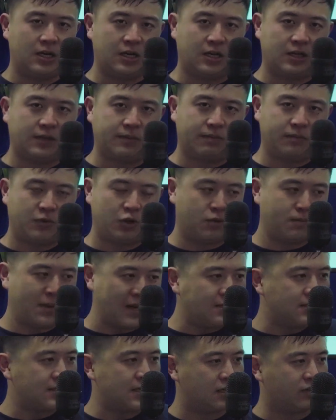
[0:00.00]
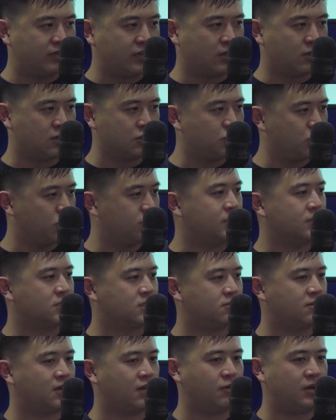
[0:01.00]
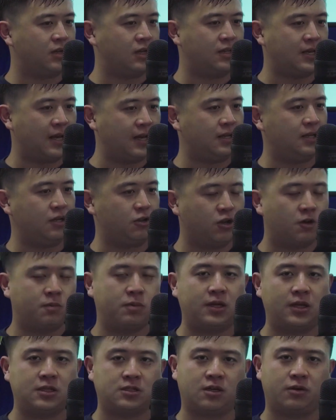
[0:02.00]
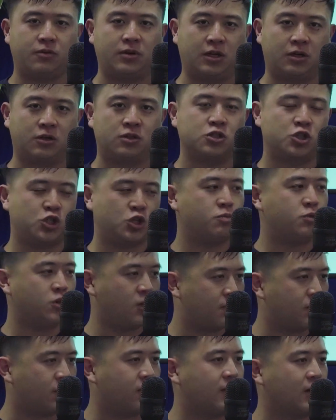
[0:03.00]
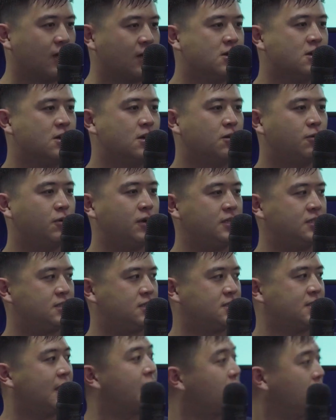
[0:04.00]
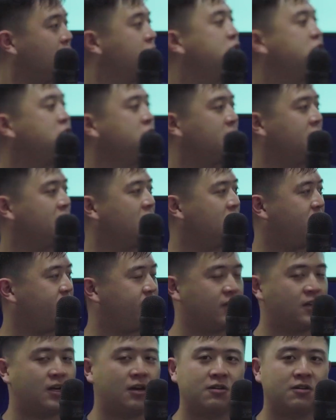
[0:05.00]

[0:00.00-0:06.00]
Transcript: um, you know mindset of the consumers, right? When they dine in your place or when they consume your product, yeah. what is the psychology they have, and